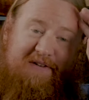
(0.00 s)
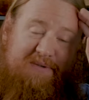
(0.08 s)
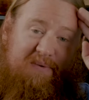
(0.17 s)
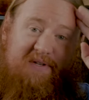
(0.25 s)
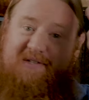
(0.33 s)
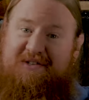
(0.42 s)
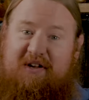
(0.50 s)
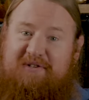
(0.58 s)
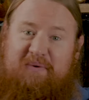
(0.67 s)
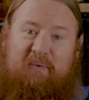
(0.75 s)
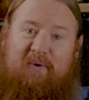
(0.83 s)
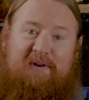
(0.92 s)
this one just
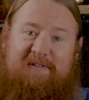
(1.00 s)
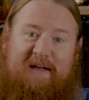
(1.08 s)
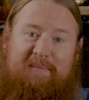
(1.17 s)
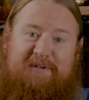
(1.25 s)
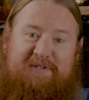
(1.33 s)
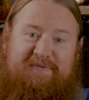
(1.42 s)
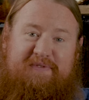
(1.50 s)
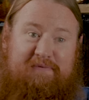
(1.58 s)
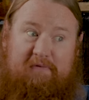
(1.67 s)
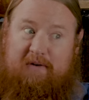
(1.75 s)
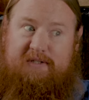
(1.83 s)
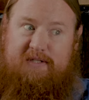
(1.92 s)
doesn't warrant that much of
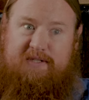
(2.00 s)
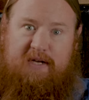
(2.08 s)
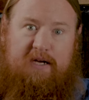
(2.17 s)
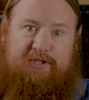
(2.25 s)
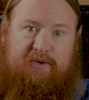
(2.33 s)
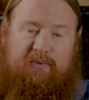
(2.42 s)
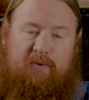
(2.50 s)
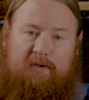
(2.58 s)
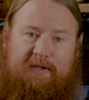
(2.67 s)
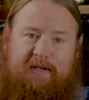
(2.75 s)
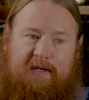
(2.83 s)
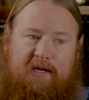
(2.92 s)
a discussion
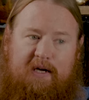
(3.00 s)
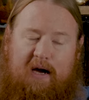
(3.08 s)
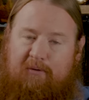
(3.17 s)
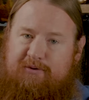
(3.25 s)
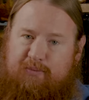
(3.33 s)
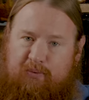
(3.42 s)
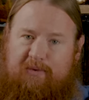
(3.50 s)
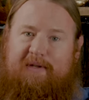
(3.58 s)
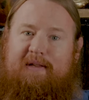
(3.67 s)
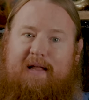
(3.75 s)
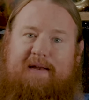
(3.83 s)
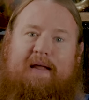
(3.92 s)
really. I was
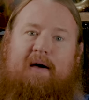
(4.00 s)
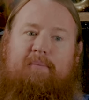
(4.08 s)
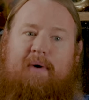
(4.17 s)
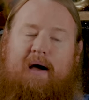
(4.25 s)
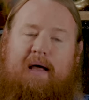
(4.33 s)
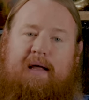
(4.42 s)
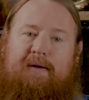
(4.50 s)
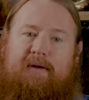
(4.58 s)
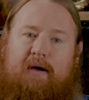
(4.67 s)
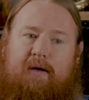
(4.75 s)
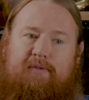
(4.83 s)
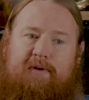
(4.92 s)
really let down by it.
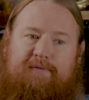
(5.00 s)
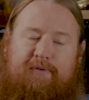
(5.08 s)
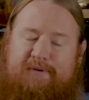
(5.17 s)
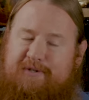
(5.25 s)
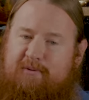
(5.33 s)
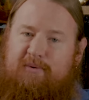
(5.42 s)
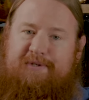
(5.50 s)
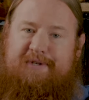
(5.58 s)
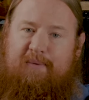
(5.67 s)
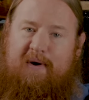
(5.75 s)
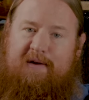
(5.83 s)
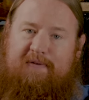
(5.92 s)
The first two books I
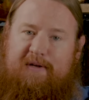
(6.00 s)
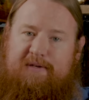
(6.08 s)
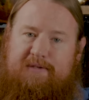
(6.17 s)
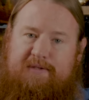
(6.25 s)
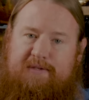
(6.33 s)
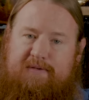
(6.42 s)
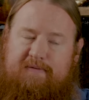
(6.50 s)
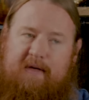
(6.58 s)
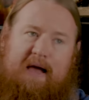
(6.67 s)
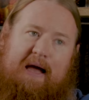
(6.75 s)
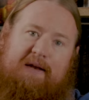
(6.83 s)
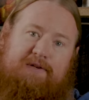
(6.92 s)
read of his
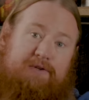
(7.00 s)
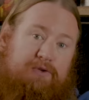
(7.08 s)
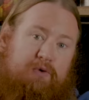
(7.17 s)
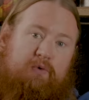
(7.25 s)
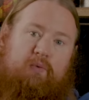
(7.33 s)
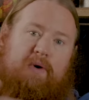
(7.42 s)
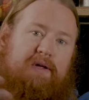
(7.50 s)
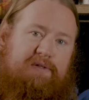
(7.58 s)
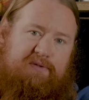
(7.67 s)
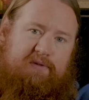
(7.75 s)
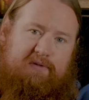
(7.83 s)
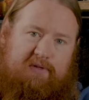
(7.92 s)
that had to do
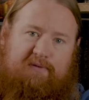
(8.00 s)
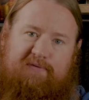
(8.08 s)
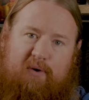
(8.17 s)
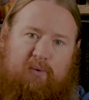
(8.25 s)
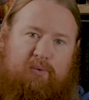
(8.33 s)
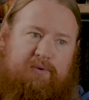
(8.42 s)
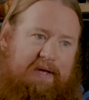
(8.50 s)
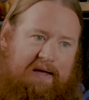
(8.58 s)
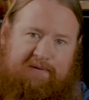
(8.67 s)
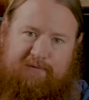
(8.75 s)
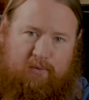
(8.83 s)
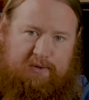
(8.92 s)
with The Fold
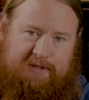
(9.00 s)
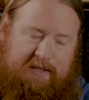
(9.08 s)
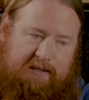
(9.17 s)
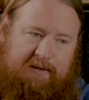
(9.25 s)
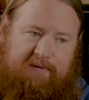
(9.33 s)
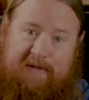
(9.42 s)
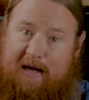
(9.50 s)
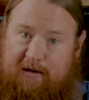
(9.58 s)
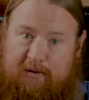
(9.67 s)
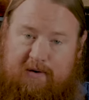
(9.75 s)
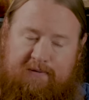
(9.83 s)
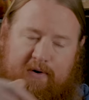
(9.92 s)
and 14, that
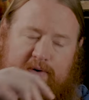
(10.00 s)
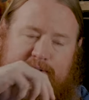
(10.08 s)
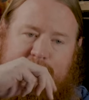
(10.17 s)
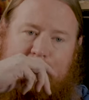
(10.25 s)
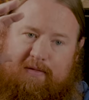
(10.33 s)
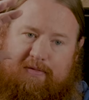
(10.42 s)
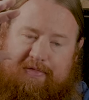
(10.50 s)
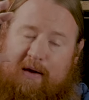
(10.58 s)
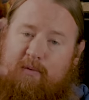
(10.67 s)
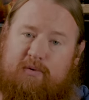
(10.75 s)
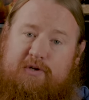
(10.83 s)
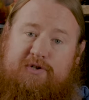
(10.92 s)
universe, they
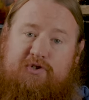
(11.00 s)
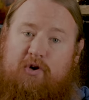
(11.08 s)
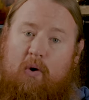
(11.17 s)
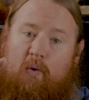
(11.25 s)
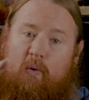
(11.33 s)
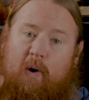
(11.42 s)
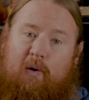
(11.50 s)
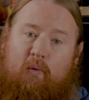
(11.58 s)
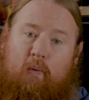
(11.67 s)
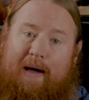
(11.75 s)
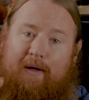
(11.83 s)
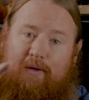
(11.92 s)
were so
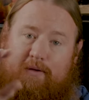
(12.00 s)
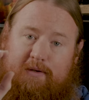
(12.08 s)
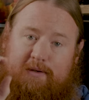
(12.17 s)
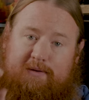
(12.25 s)
well